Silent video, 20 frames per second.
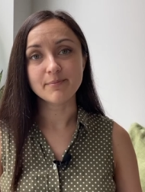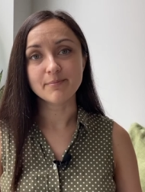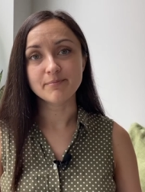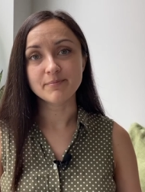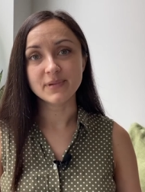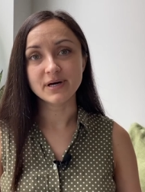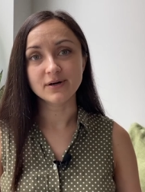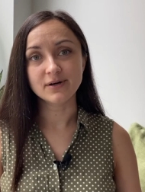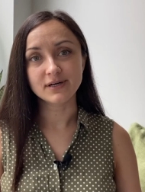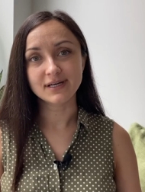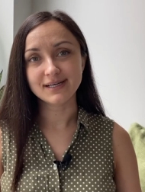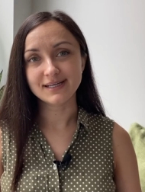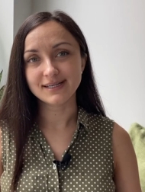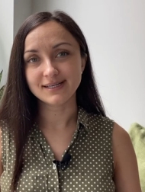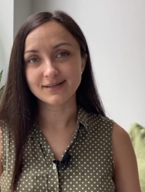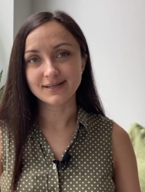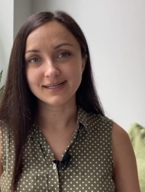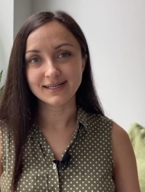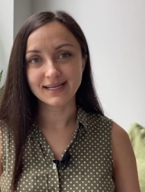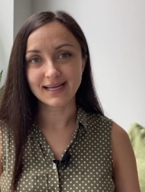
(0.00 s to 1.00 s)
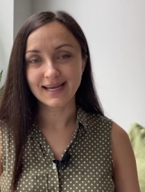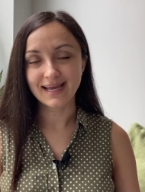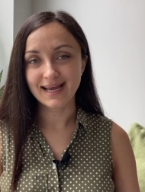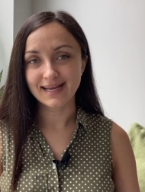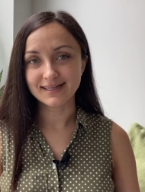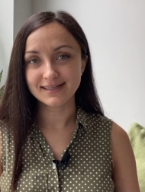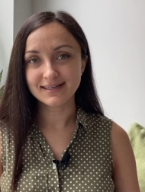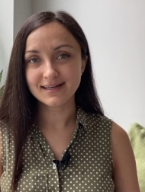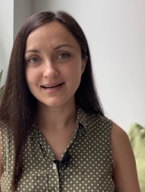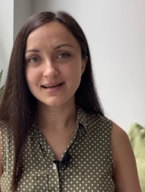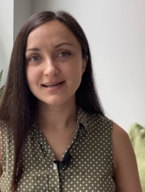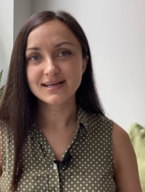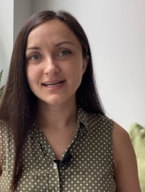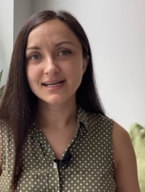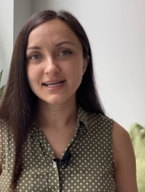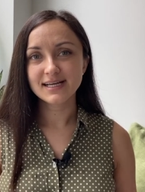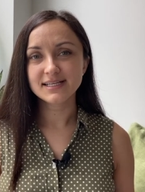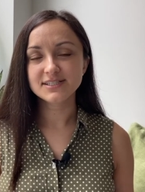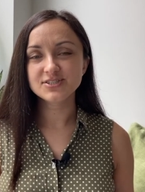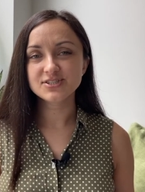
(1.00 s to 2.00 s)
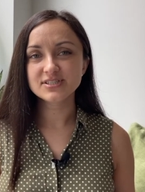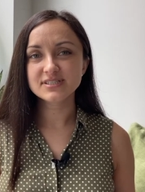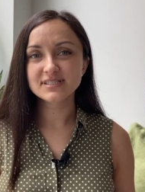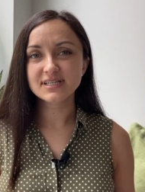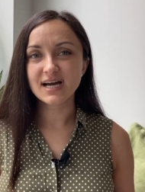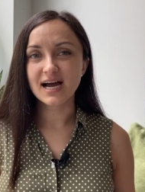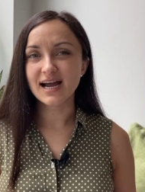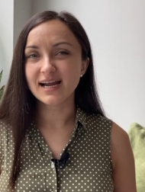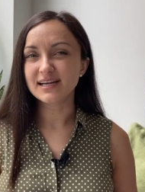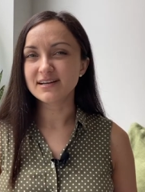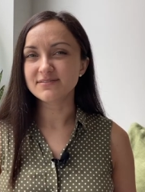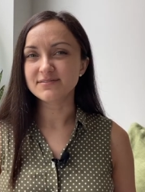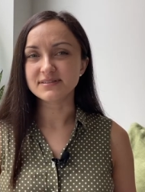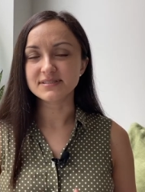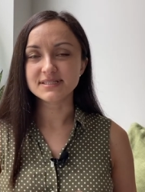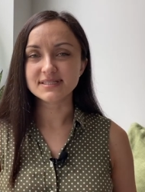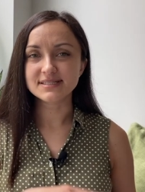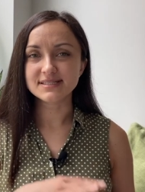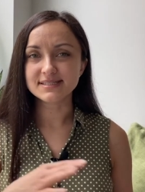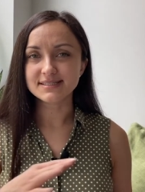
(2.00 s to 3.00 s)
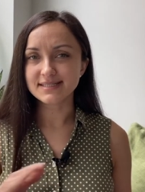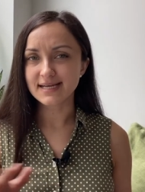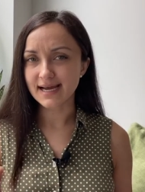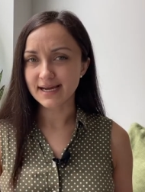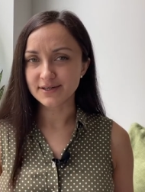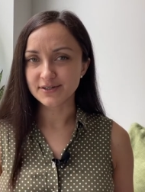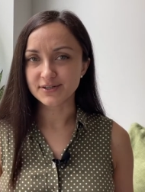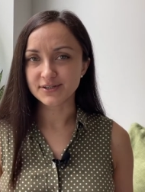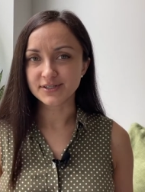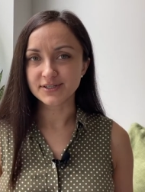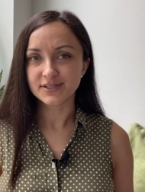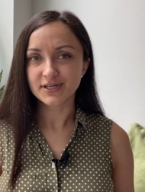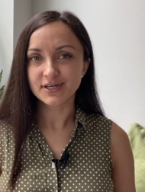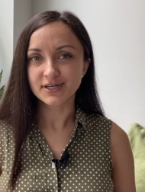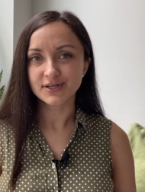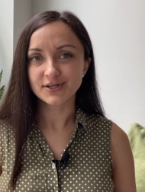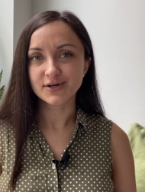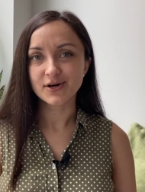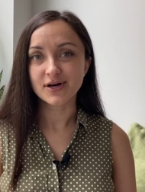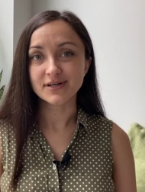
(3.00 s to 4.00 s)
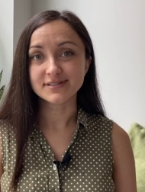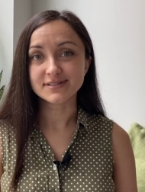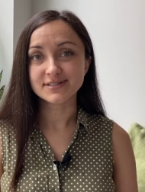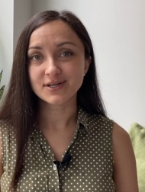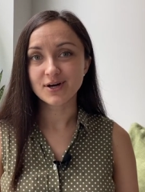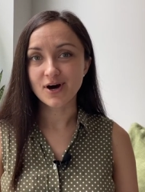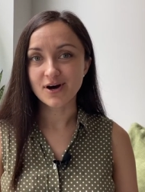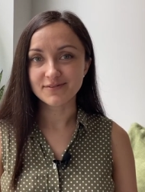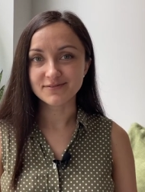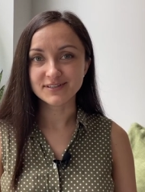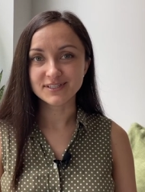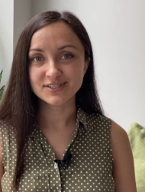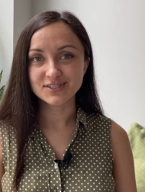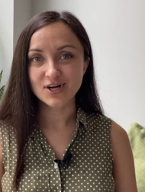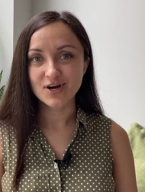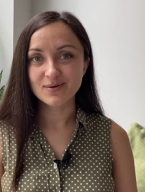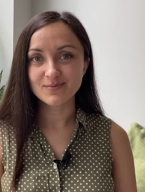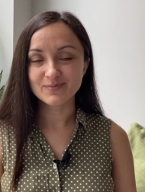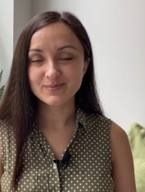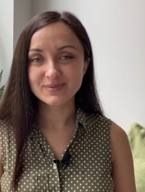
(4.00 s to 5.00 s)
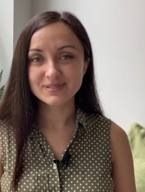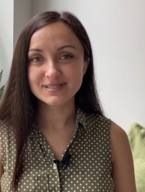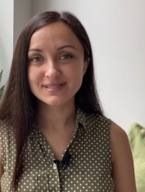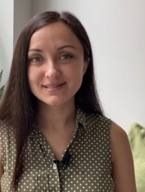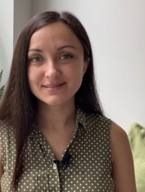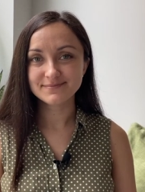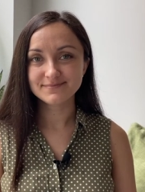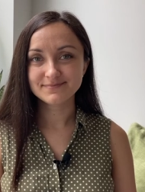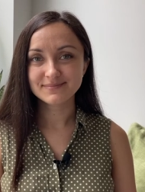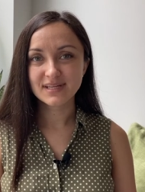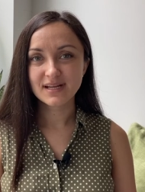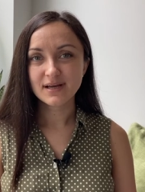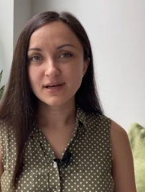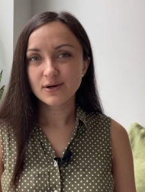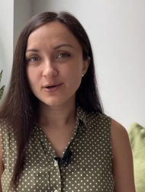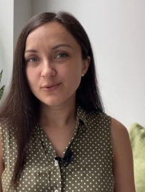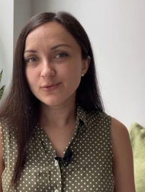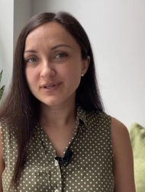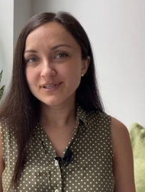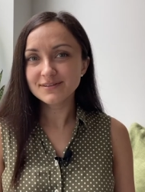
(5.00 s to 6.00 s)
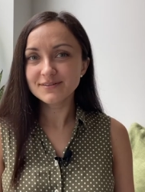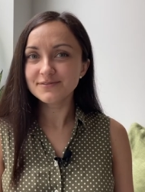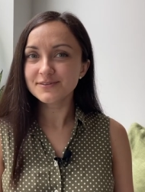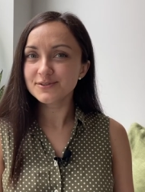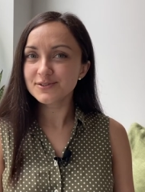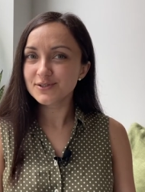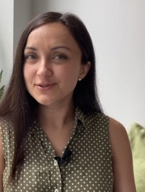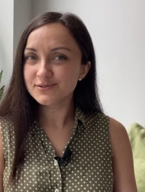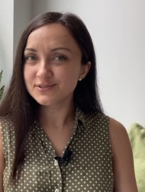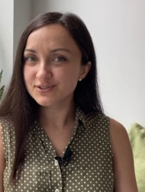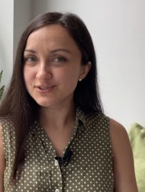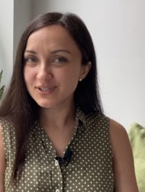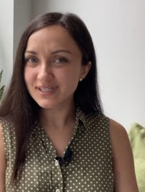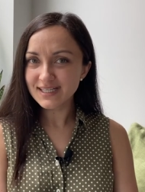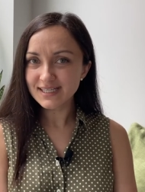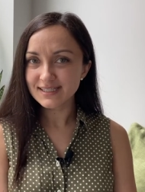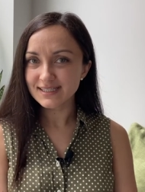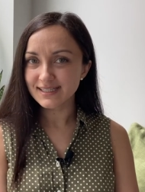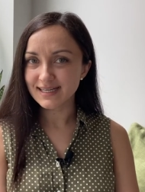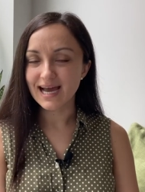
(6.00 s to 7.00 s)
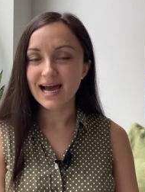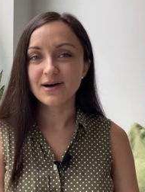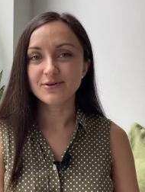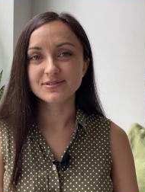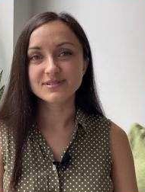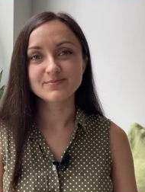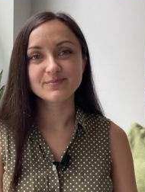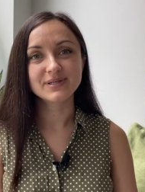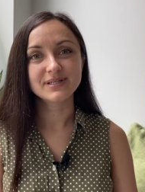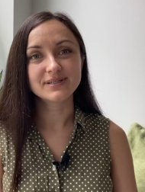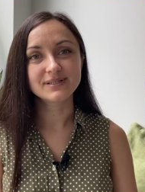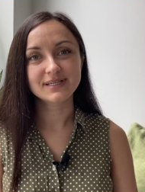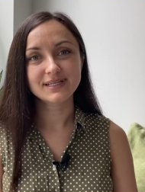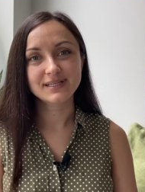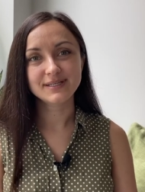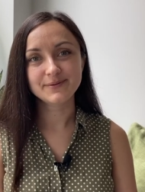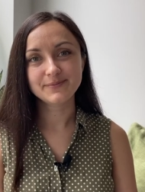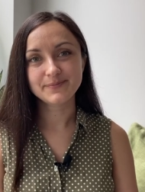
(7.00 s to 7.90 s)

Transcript: milk here in Canada. It's just kind of a standard across coffee shops. What if you don't drink cow's milk?